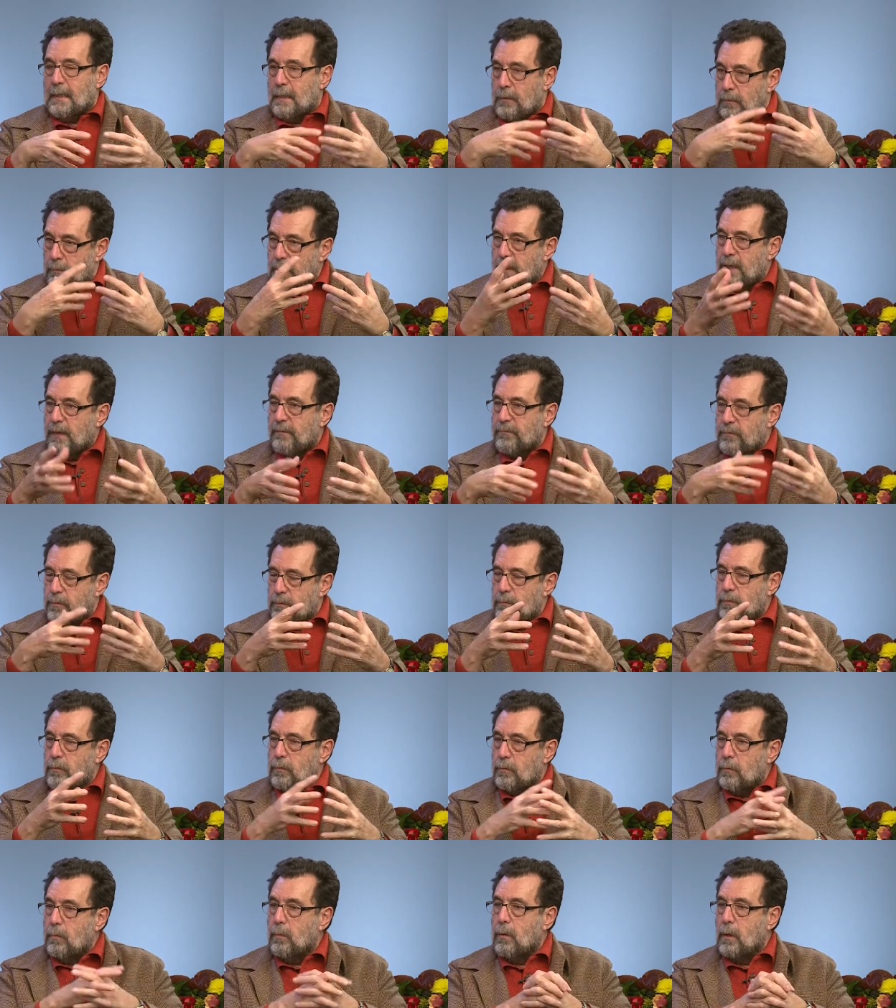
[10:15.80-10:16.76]
we have to,
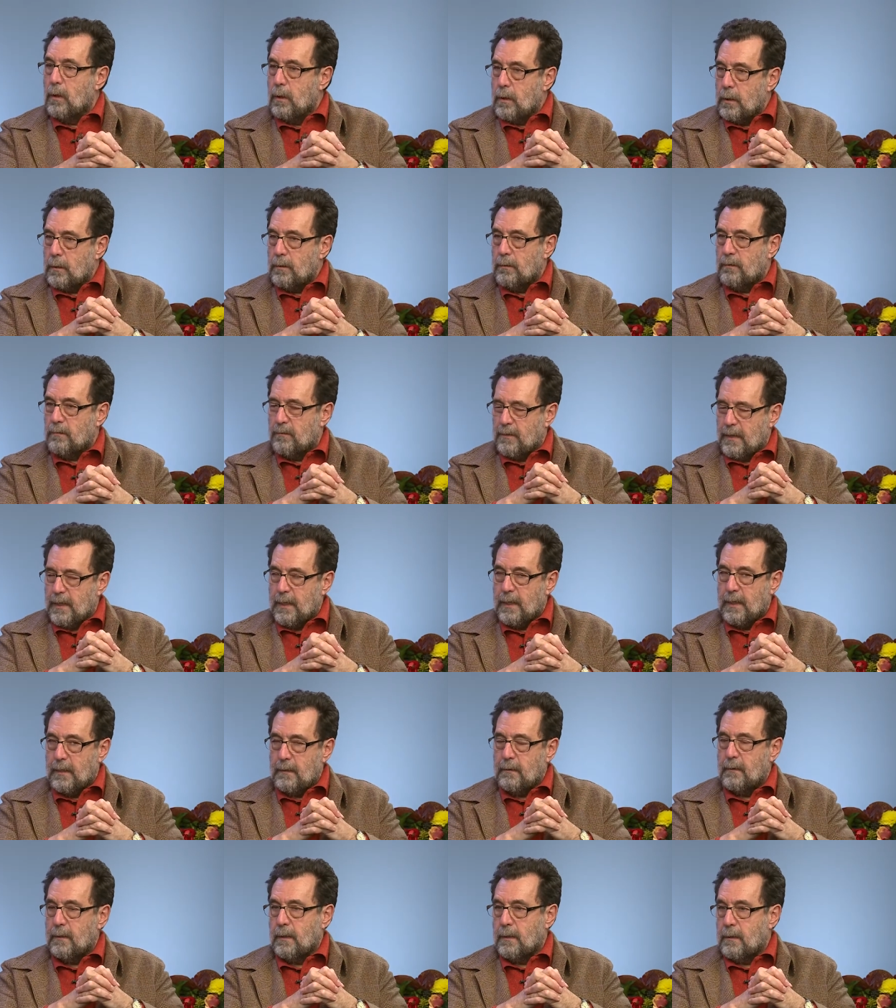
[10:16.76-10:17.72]
to work on
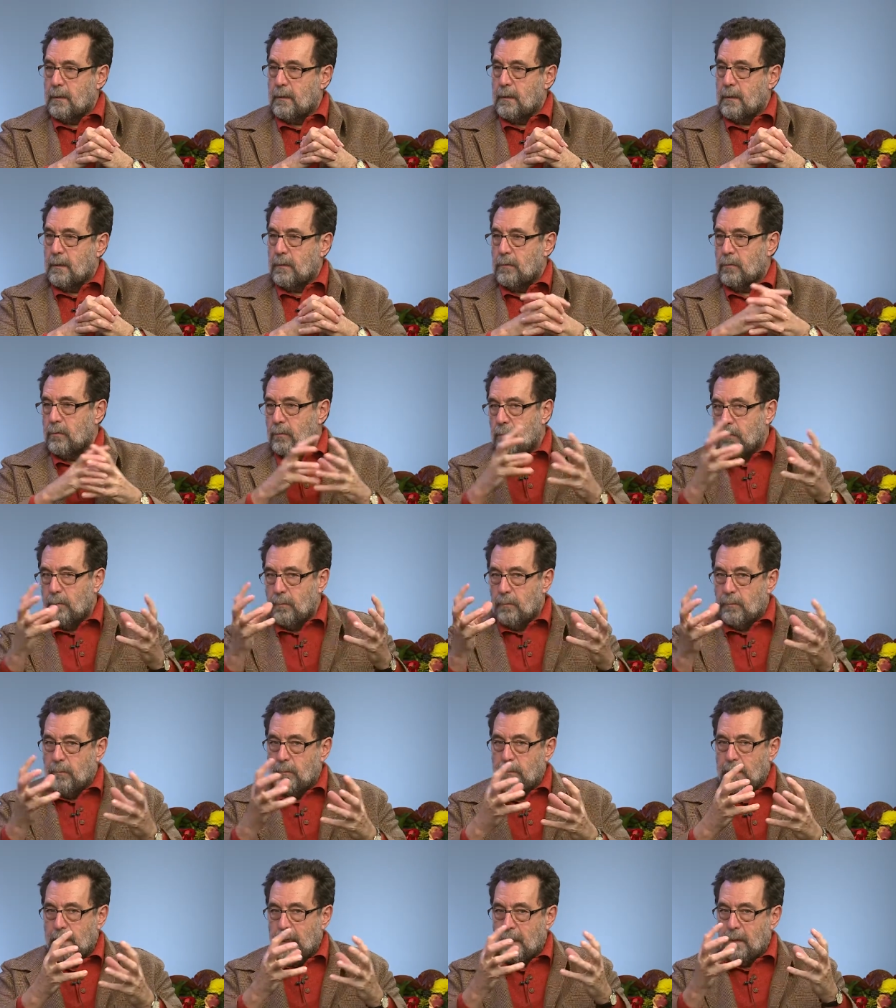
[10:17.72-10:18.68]
that and uh, to
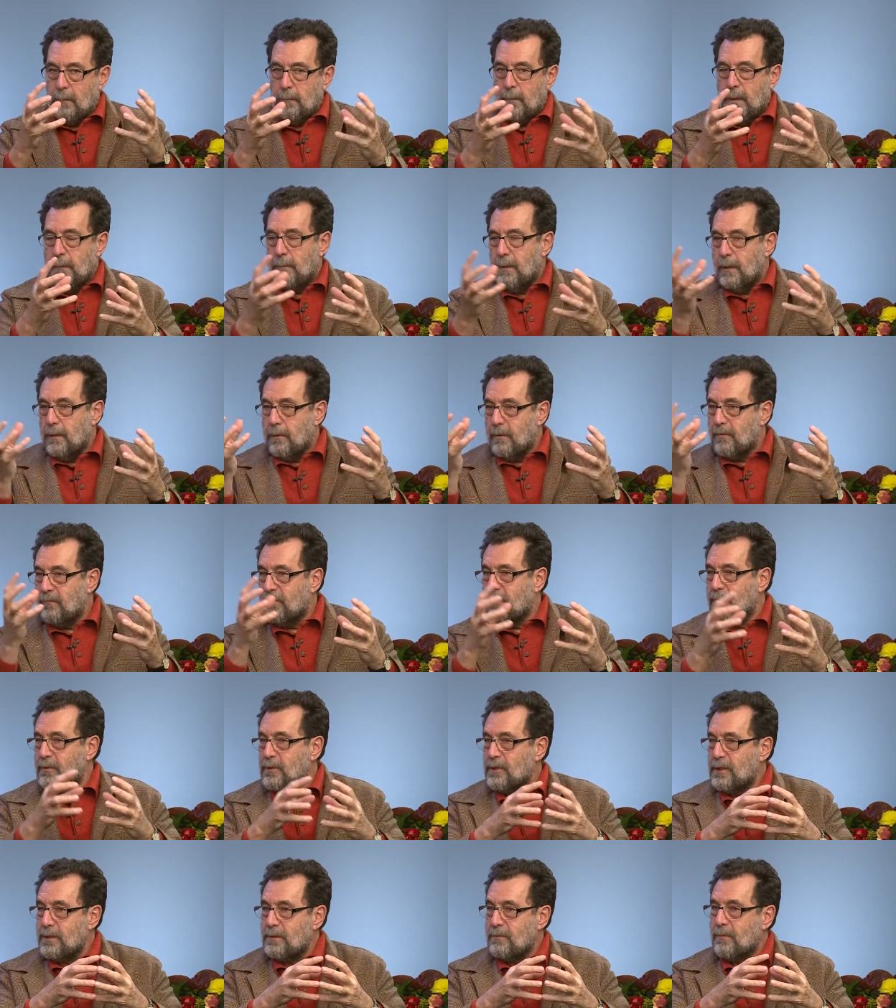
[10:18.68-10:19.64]
build maybe not
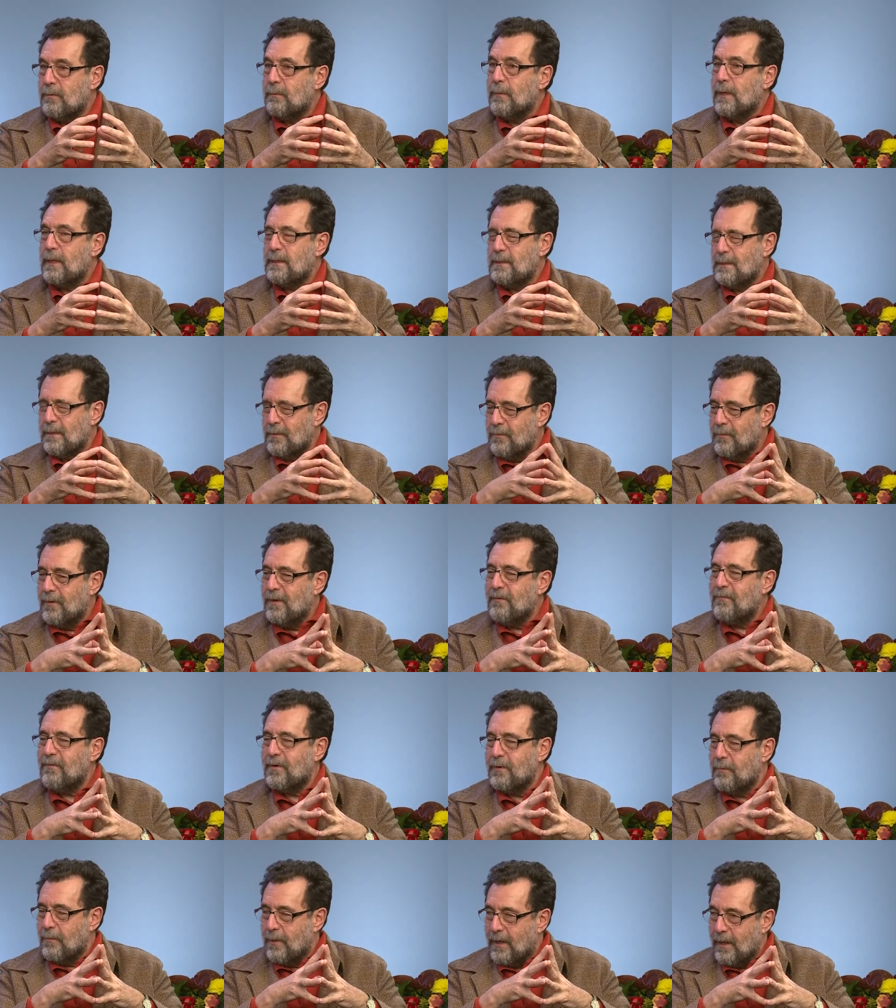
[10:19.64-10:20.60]
Francesco Maisano
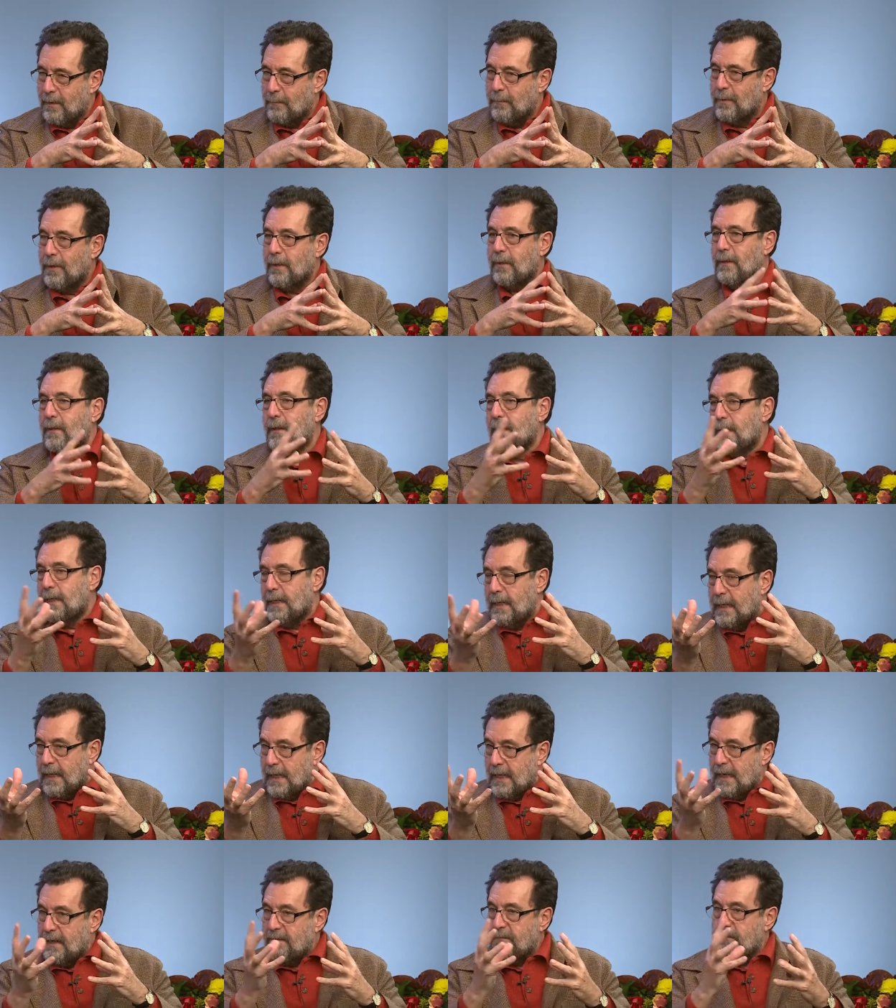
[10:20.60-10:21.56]
everywhere, but
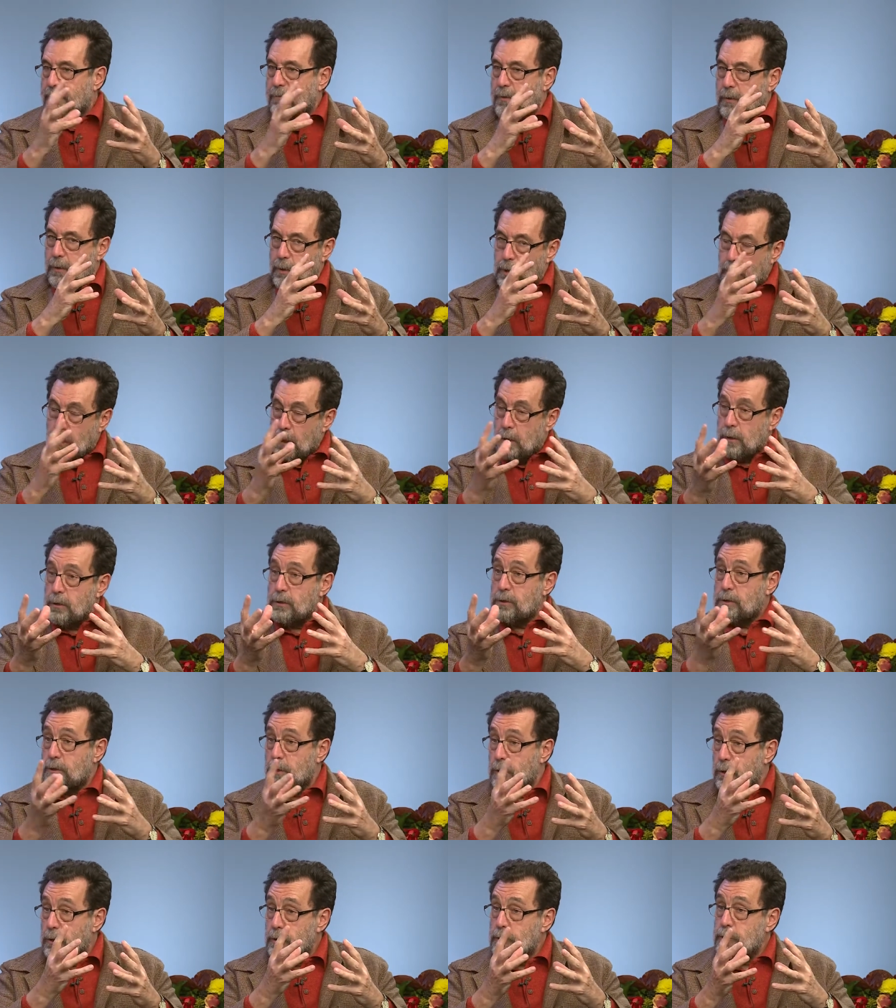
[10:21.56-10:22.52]
have uh, young
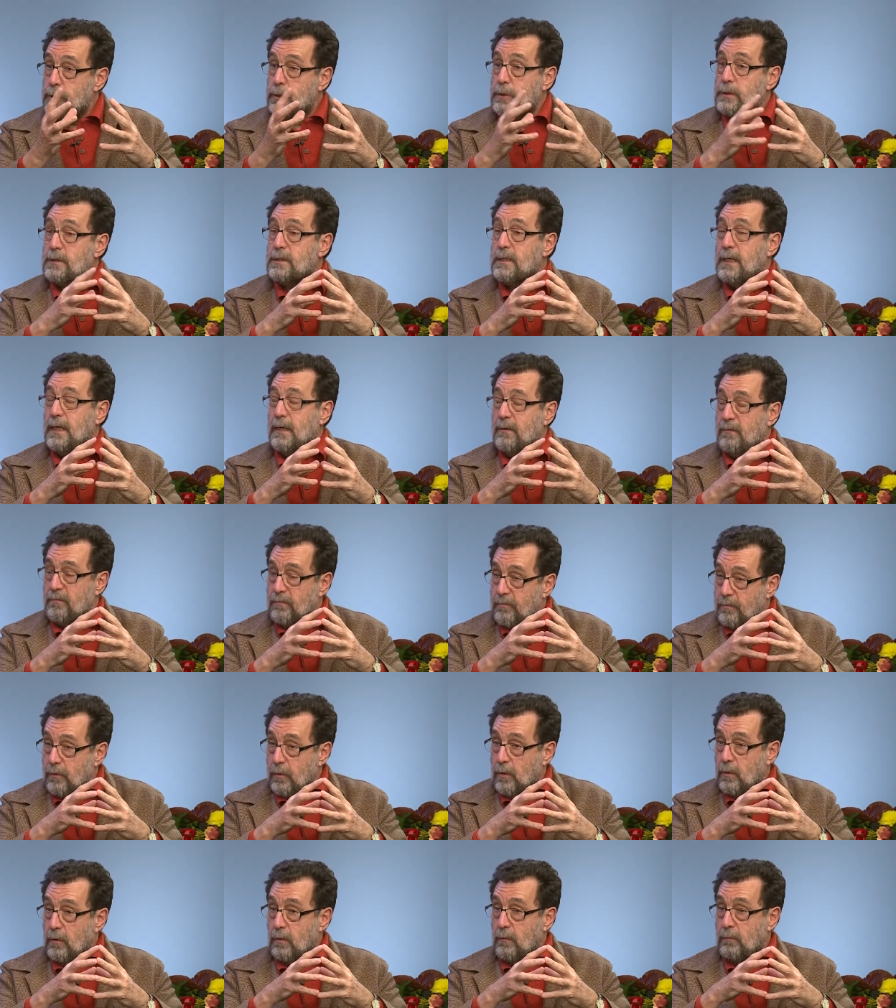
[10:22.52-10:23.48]
surgeons
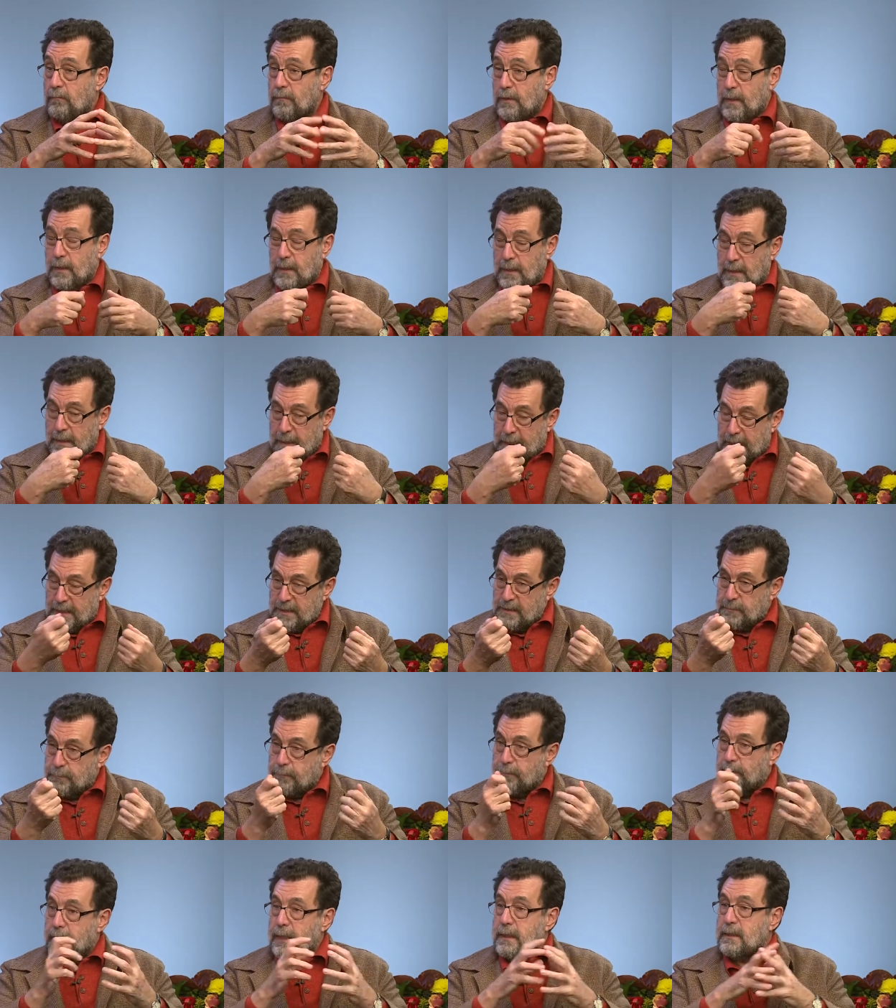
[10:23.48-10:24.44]
involved as
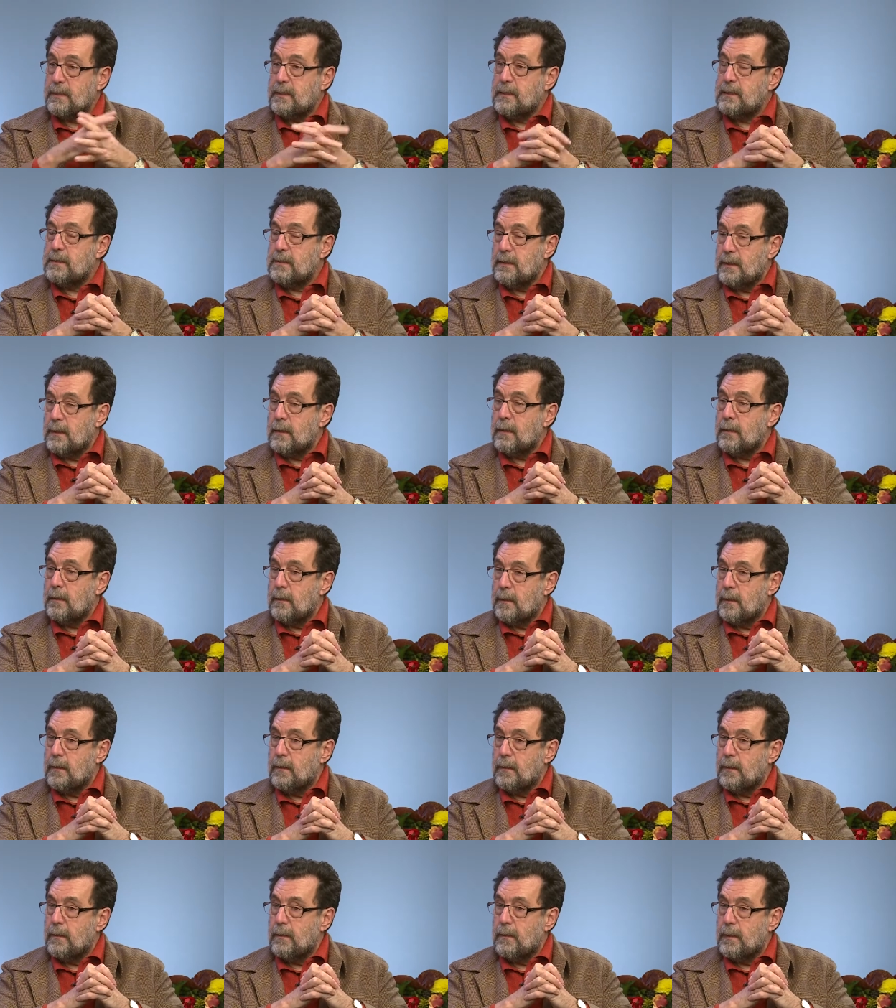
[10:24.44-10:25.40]
practicing
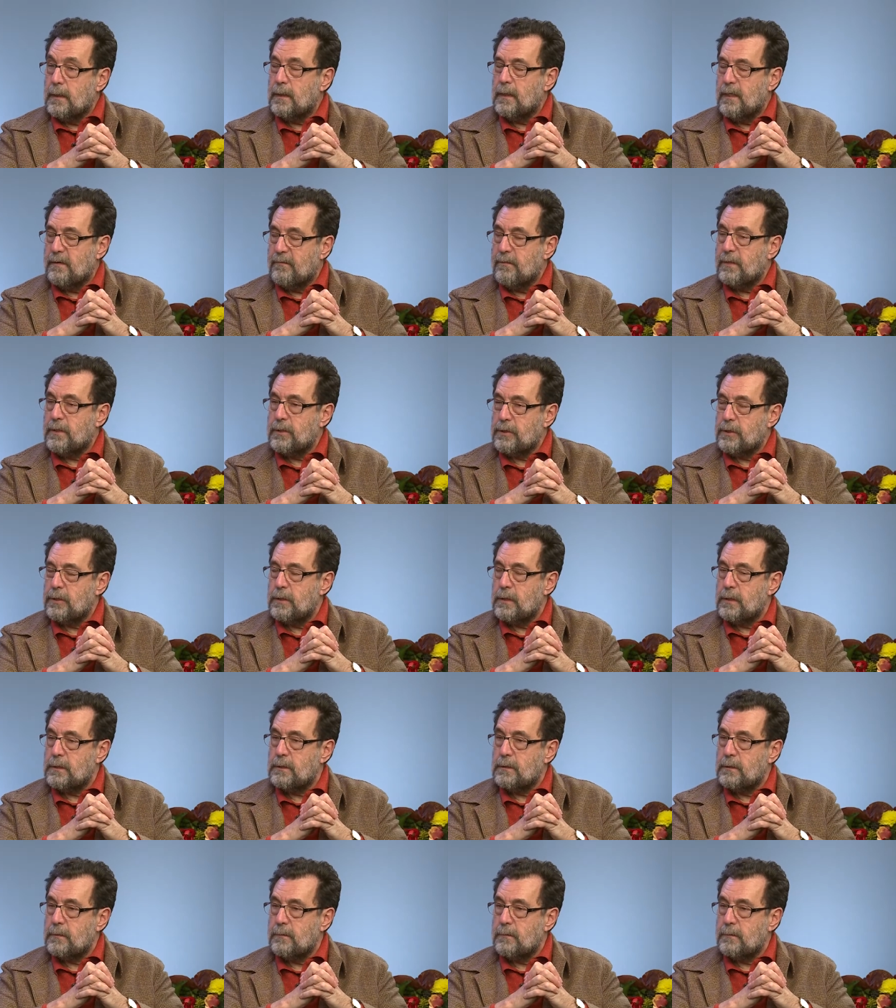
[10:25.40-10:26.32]
uh, interventionists.